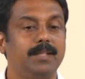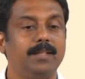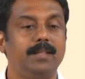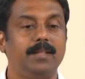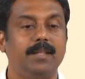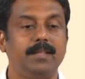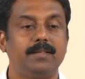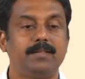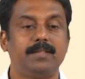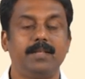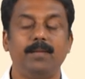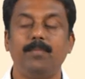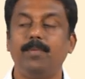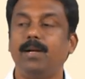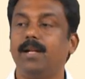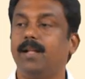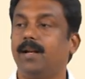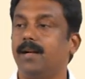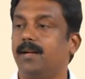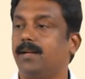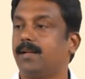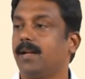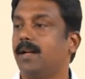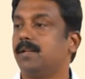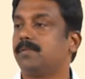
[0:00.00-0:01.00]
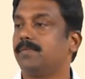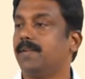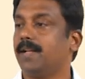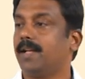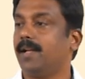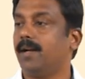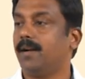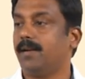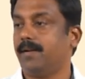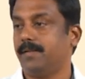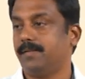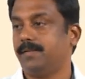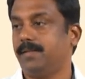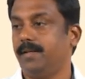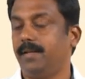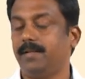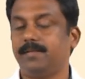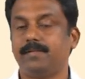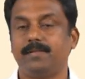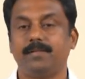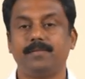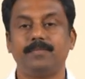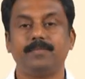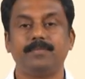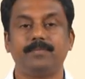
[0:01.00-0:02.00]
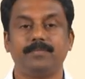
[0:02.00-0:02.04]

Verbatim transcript: the similar transfer characteristics.